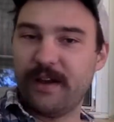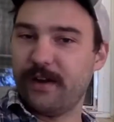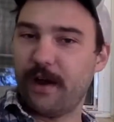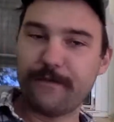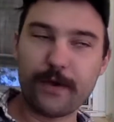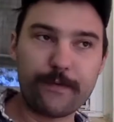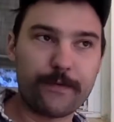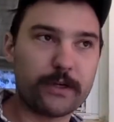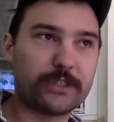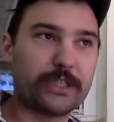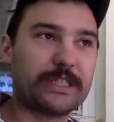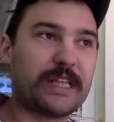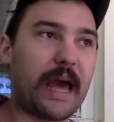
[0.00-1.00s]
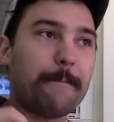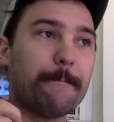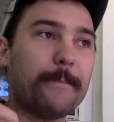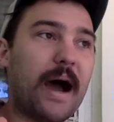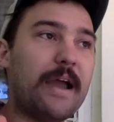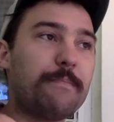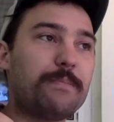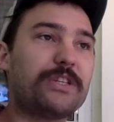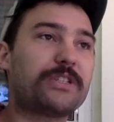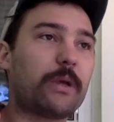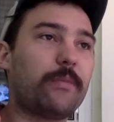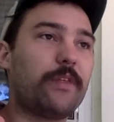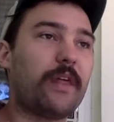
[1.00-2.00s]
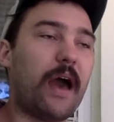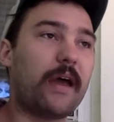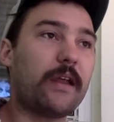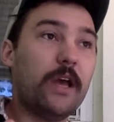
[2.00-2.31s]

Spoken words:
a few verses that might be something that,